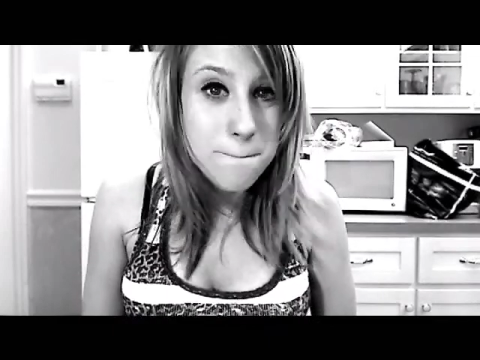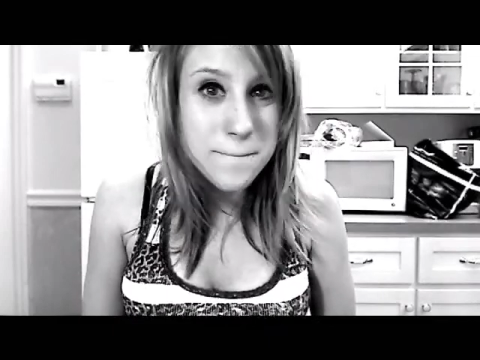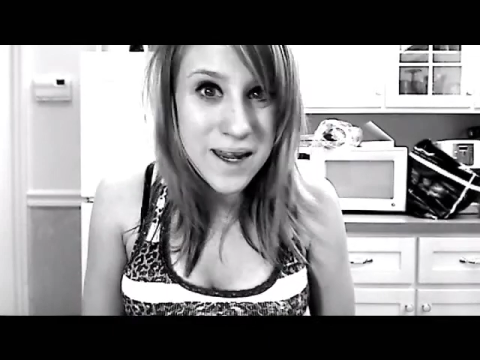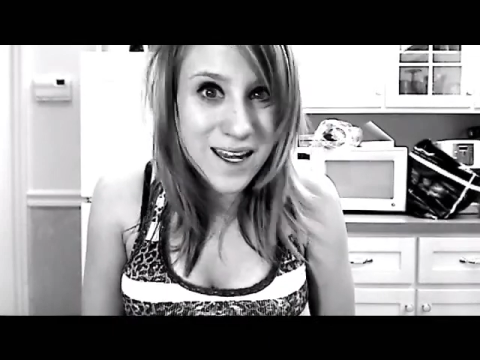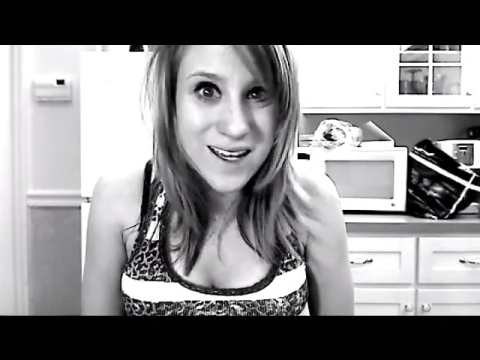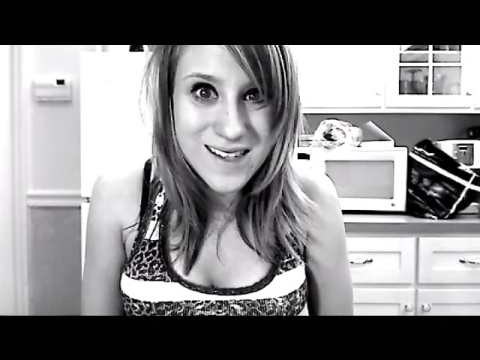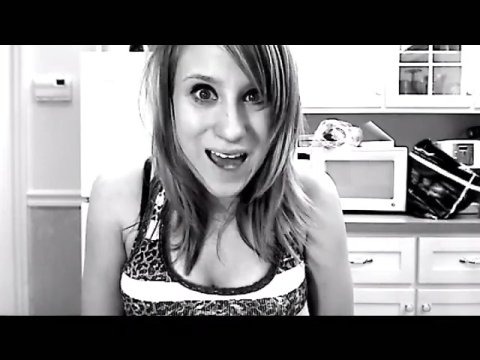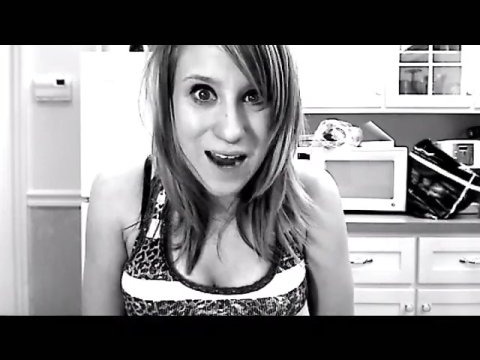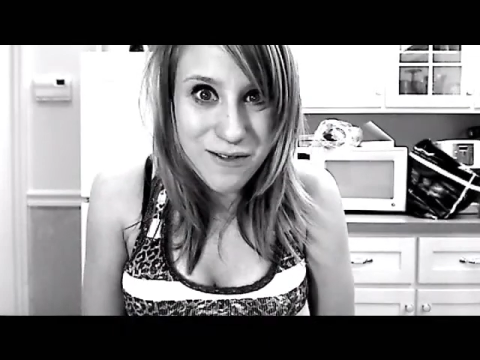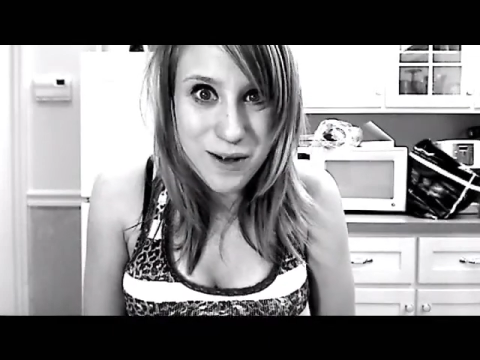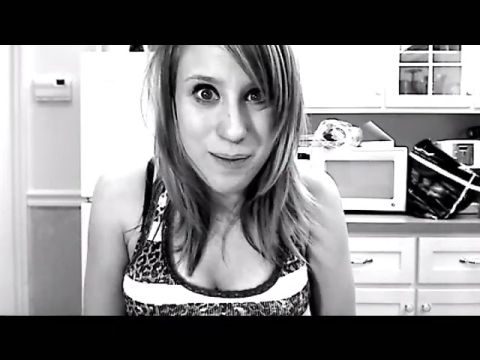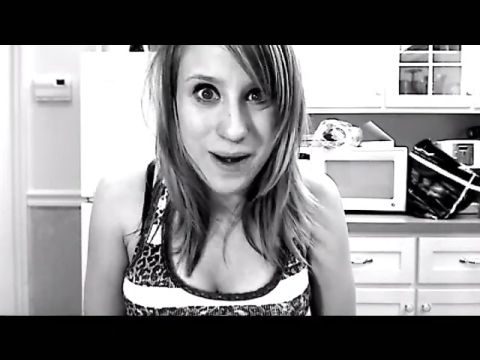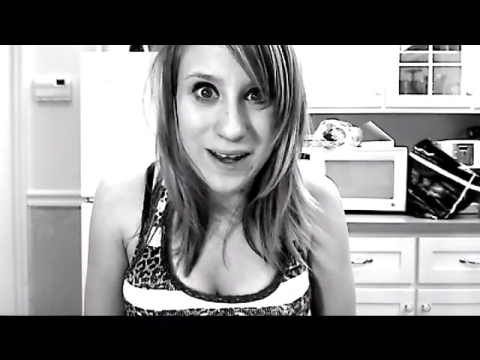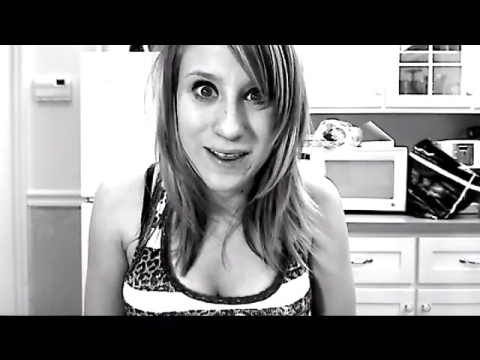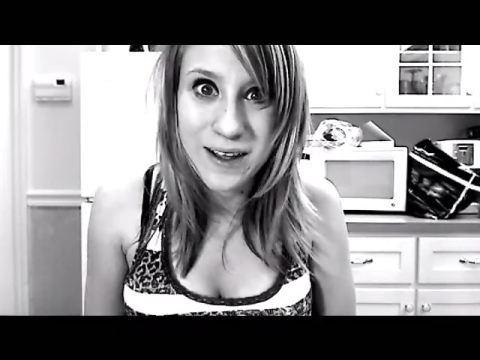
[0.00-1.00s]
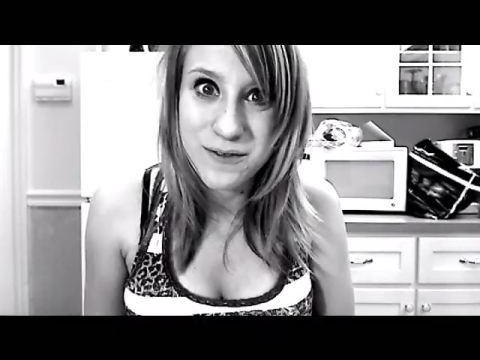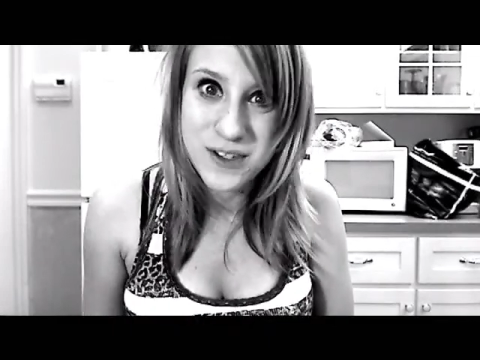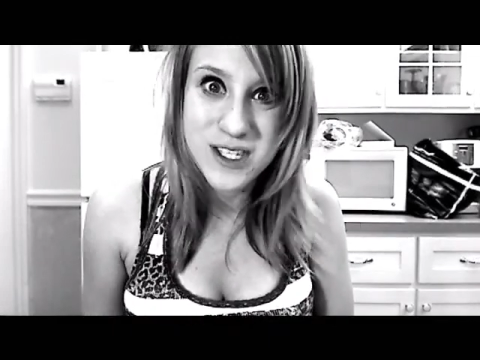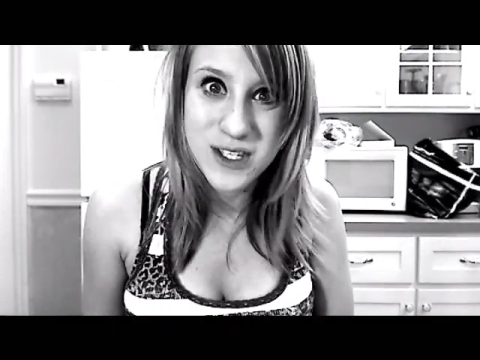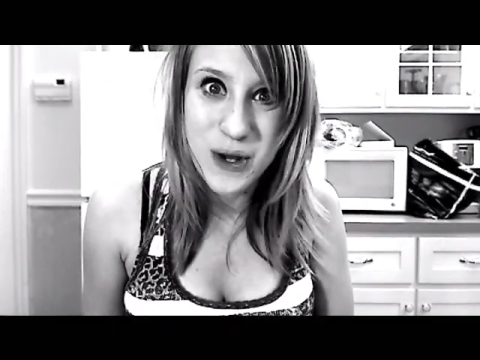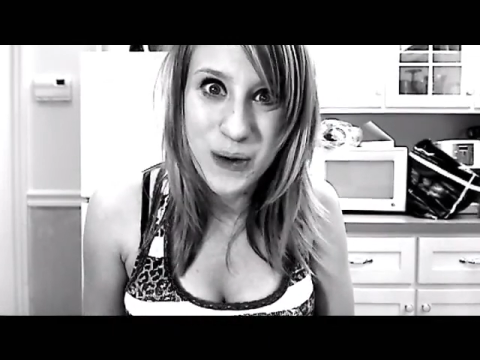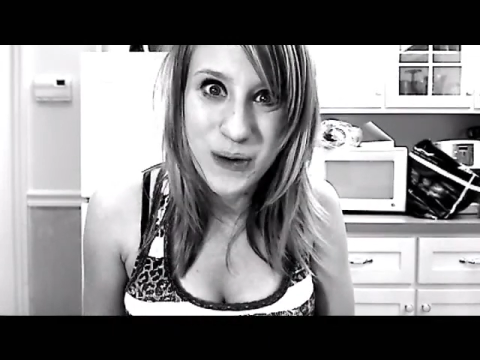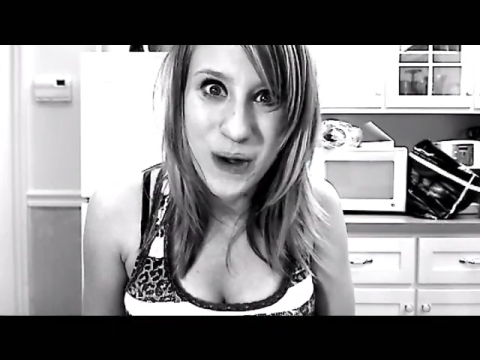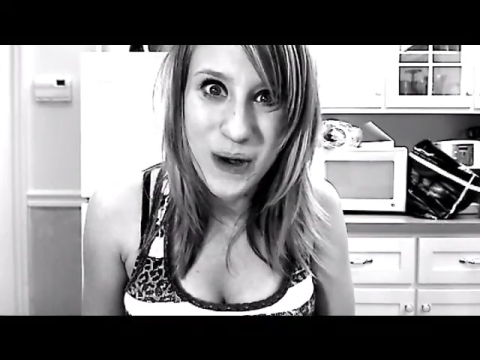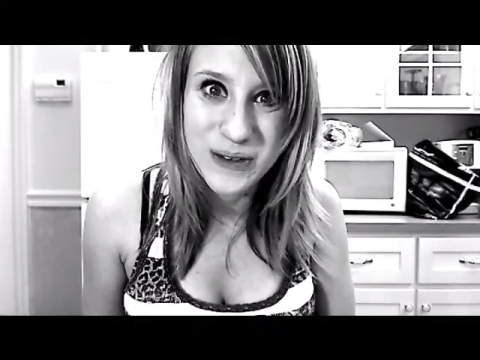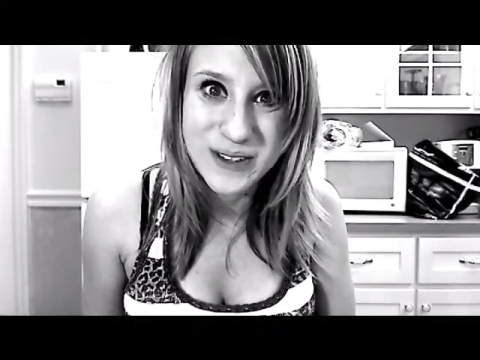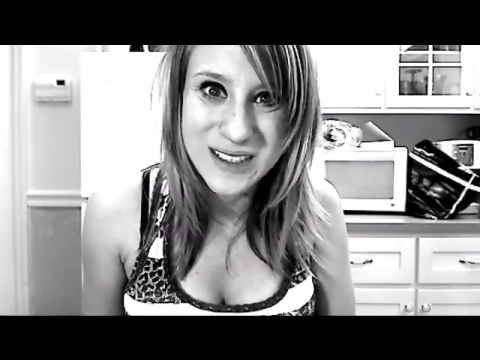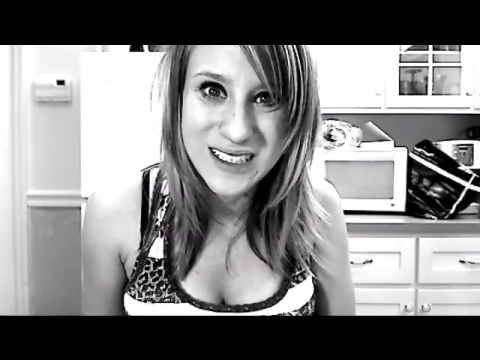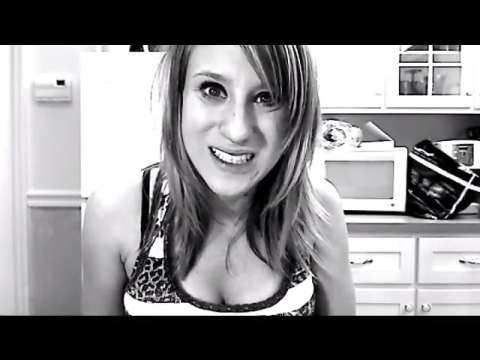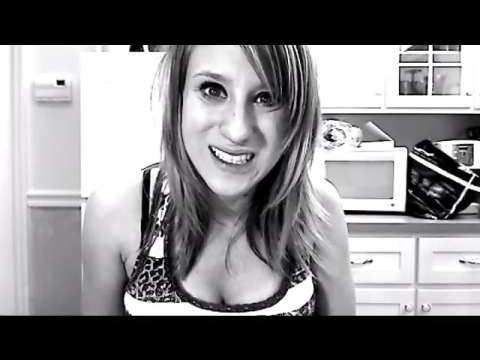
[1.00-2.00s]
Because everybody loves snow
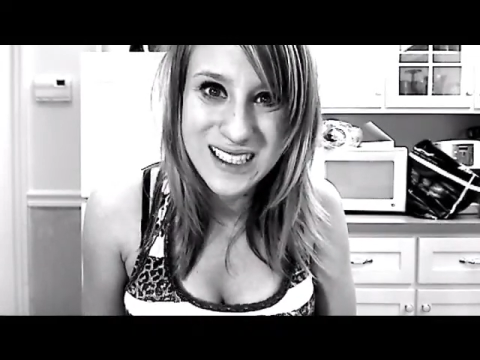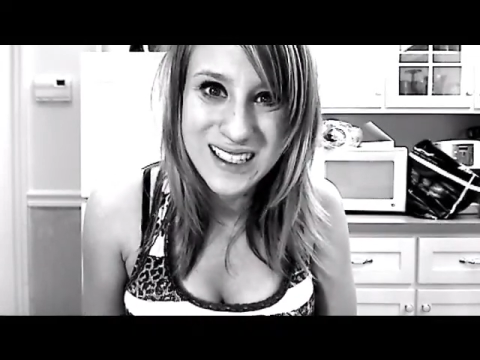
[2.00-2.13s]
cones.